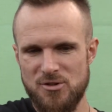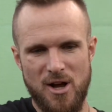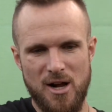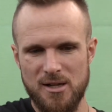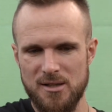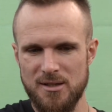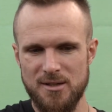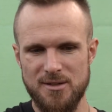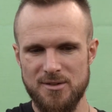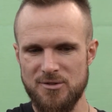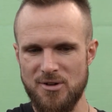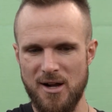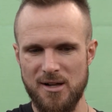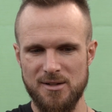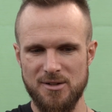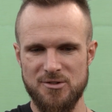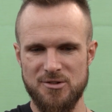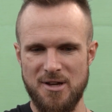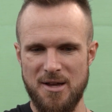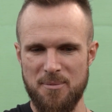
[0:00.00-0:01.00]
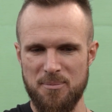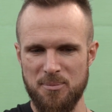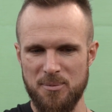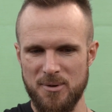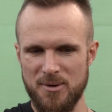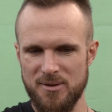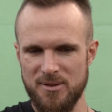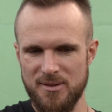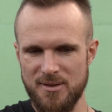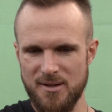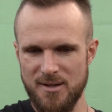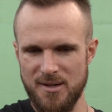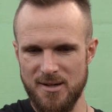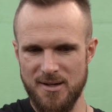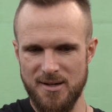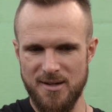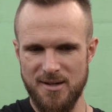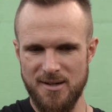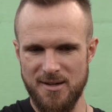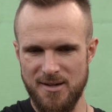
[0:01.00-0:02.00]
Chocolate chip
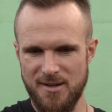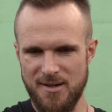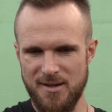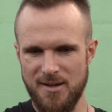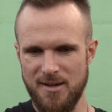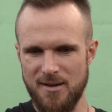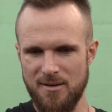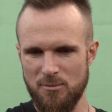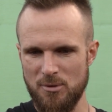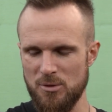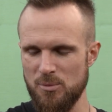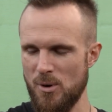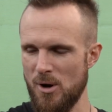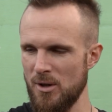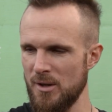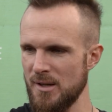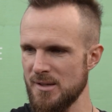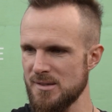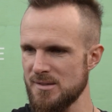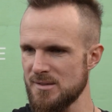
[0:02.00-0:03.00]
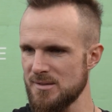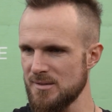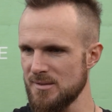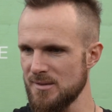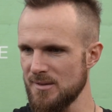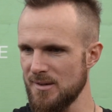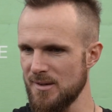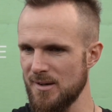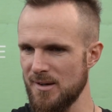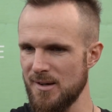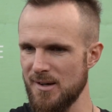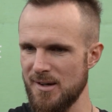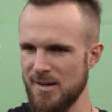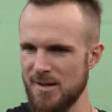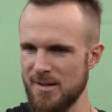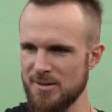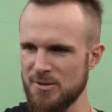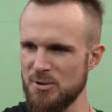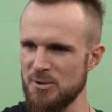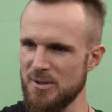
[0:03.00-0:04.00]
with walnuts,
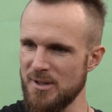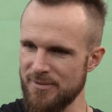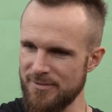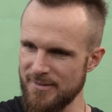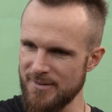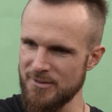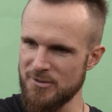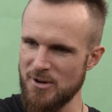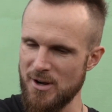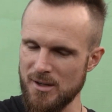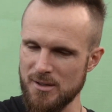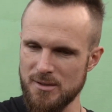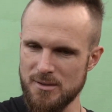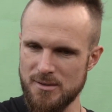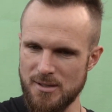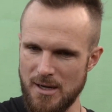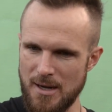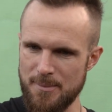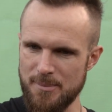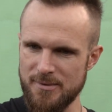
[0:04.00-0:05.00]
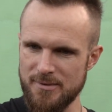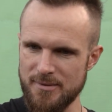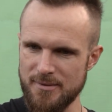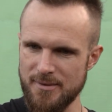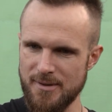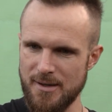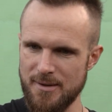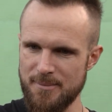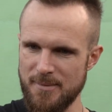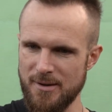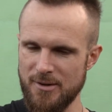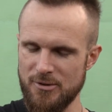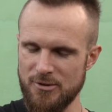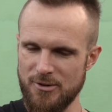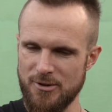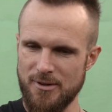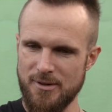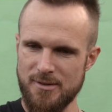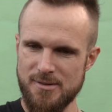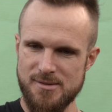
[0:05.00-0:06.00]
two different chocolate types, got to make
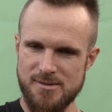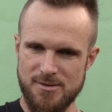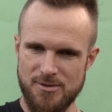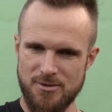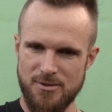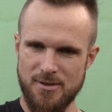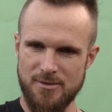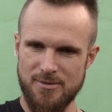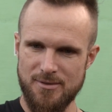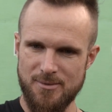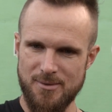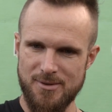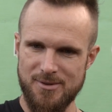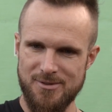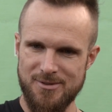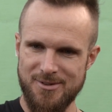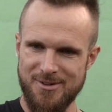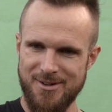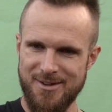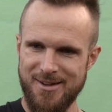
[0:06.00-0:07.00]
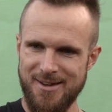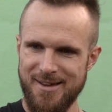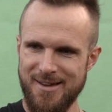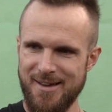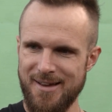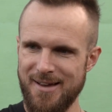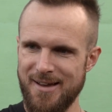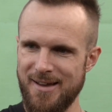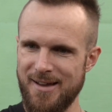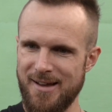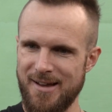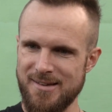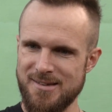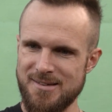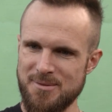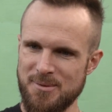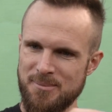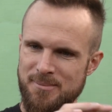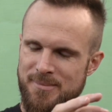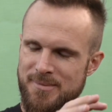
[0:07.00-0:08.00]
sure it's two different ones, and
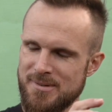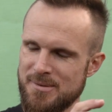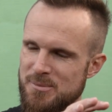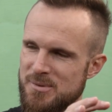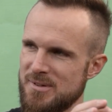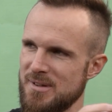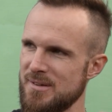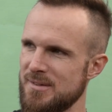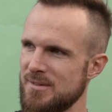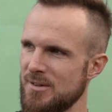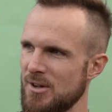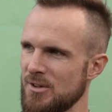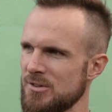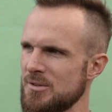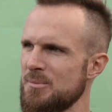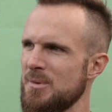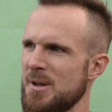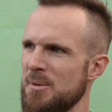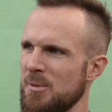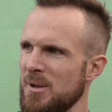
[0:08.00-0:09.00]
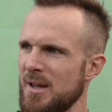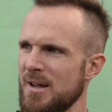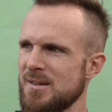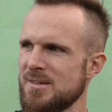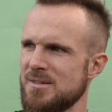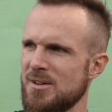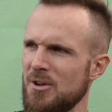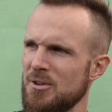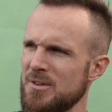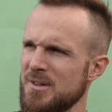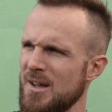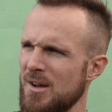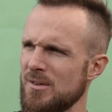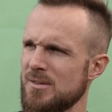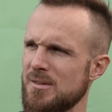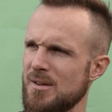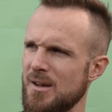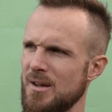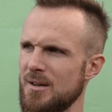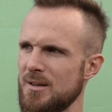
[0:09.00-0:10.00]
some sea salt, some Himalayan salt on the
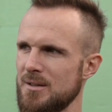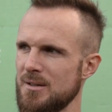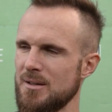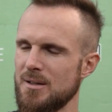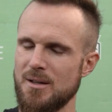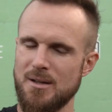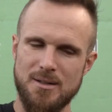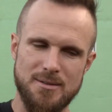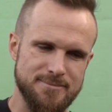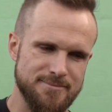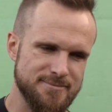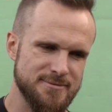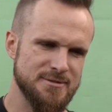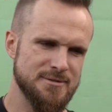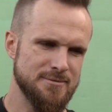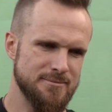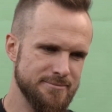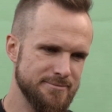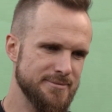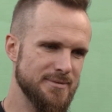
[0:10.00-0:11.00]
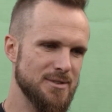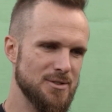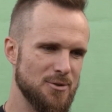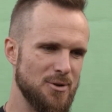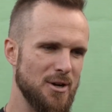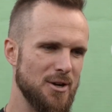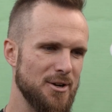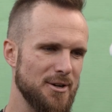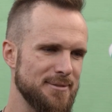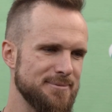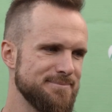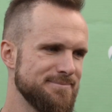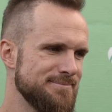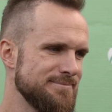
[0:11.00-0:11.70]
outside. Yeah, it's quite good.